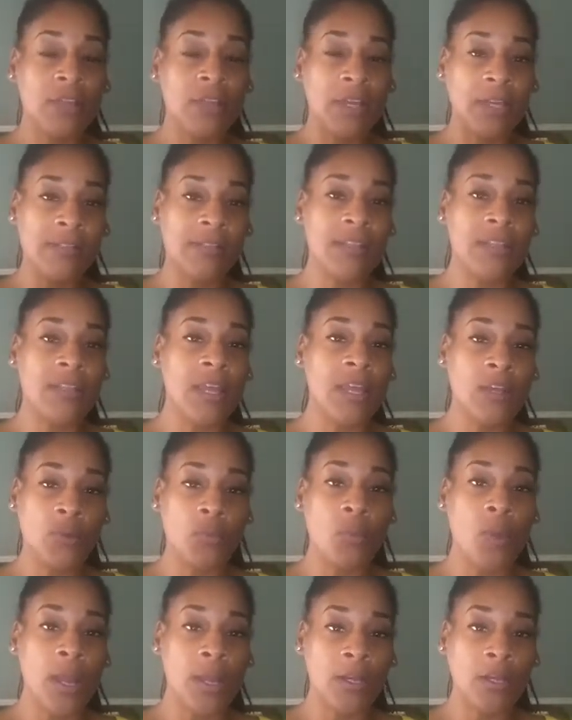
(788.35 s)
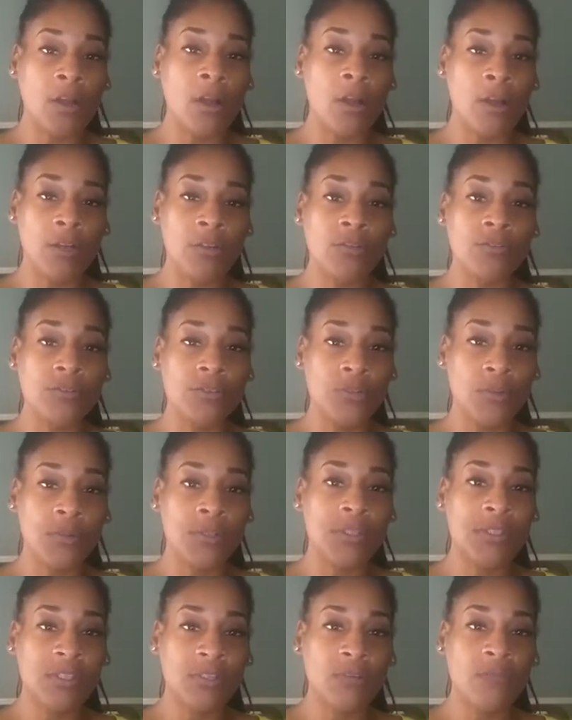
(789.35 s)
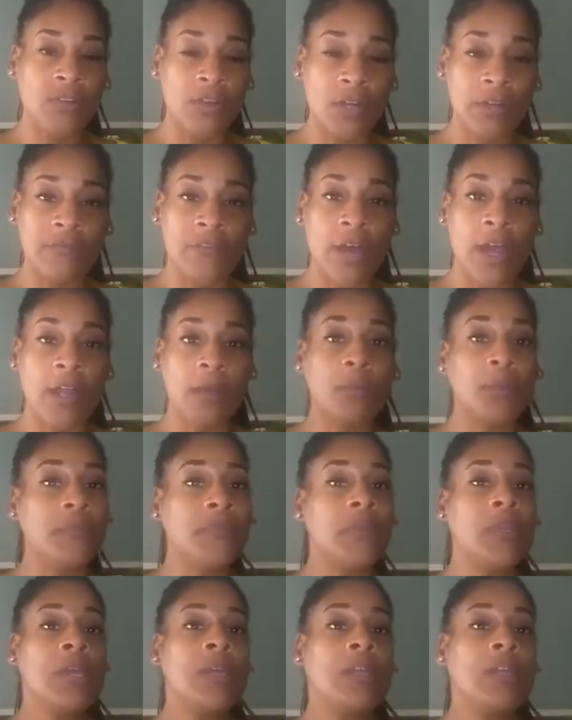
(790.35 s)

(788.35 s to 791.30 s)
like I said, they could write an article. So it's still very viable.